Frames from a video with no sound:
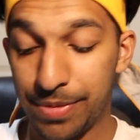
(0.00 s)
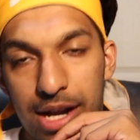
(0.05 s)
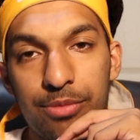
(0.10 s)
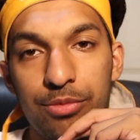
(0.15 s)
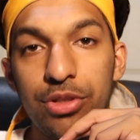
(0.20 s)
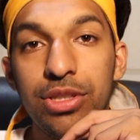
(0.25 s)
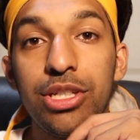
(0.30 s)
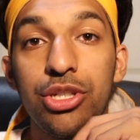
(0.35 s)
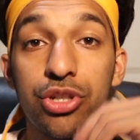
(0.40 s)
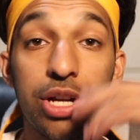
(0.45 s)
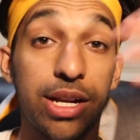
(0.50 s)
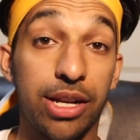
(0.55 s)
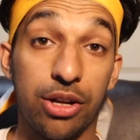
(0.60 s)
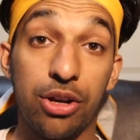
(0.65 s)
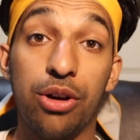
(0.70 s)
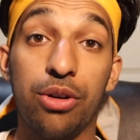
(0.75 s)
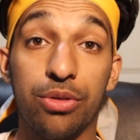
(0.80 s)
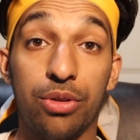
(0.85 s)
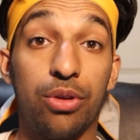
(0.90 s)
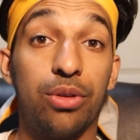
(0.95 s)
I'm really trying to
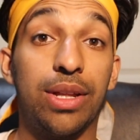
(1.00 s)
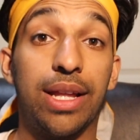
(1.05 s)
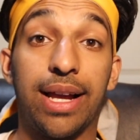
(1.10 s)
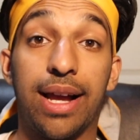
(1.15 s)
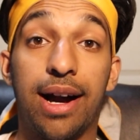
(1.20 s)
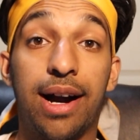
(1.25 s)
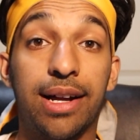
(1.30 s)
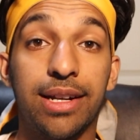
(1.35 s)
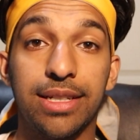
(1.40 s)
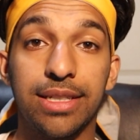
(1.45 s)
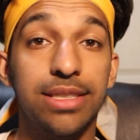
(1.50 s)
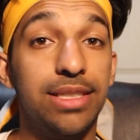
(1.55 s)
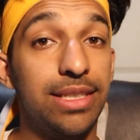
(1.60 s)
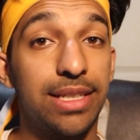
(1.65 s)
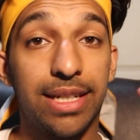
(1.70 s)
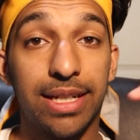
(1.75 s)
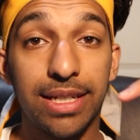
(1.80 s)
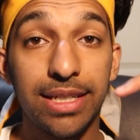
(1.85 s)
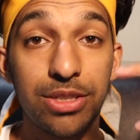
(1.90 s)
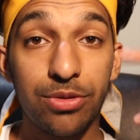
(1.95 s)
go though. Like honestly,
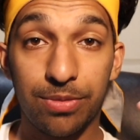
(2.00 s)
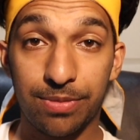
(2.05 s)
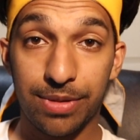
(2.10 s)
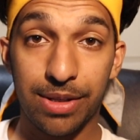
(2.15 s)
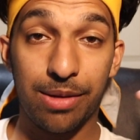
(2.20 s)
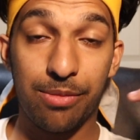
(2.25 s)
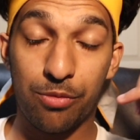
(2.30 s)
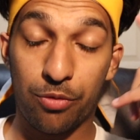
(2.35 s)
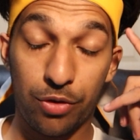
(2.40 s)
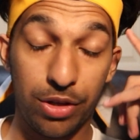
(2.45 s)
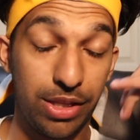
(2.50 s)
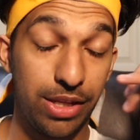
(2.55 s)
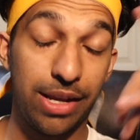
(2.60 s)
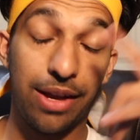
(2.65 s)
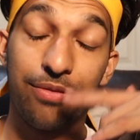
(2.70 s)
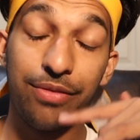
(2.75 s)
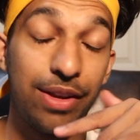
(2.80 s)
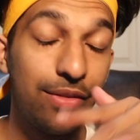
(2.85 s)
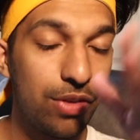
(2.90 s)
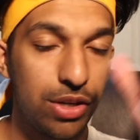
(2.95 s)
that's one thing I'm really.
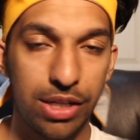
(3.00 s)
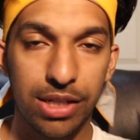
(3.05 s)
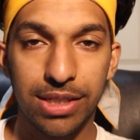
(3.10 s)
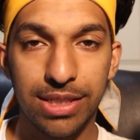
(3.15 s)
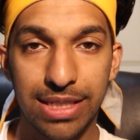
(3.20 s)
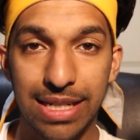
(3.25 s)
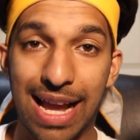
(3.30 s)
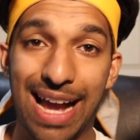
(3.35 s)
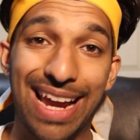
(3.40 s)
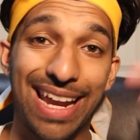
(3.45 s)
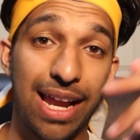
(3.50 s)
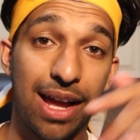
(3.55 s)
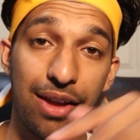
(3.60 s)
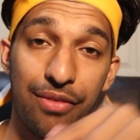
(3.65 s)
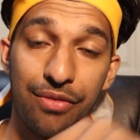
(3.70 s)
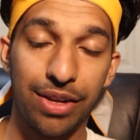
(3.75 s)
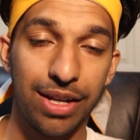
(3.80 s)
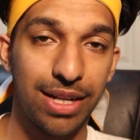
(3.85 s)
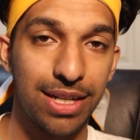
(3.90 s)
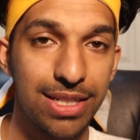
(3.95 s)
I've never done skydiving.